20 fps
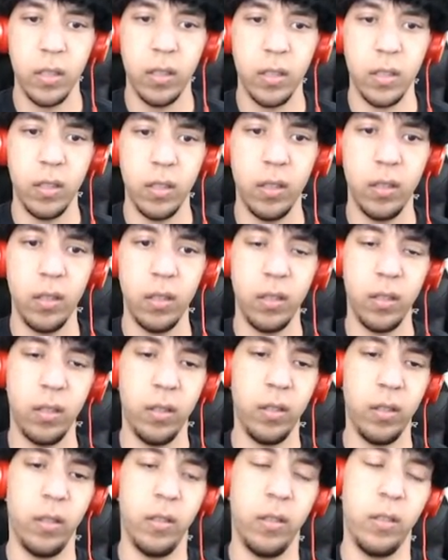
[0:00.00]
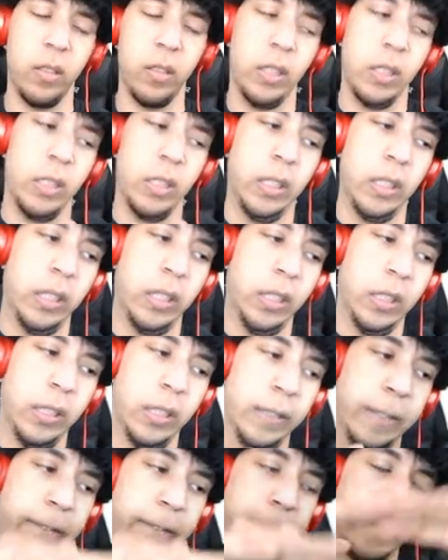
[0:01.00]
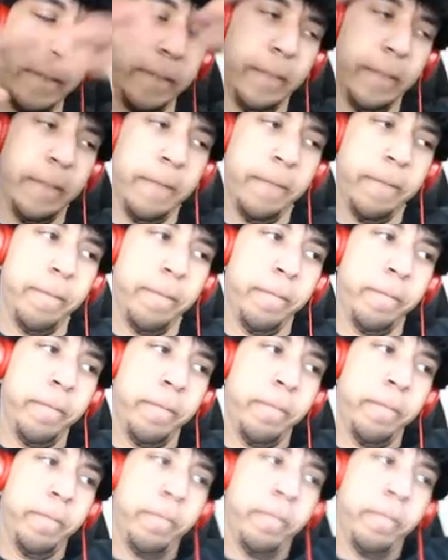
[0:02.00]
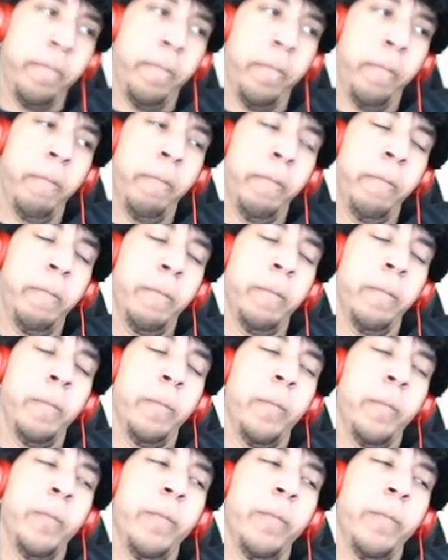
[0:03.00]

Nothing is said.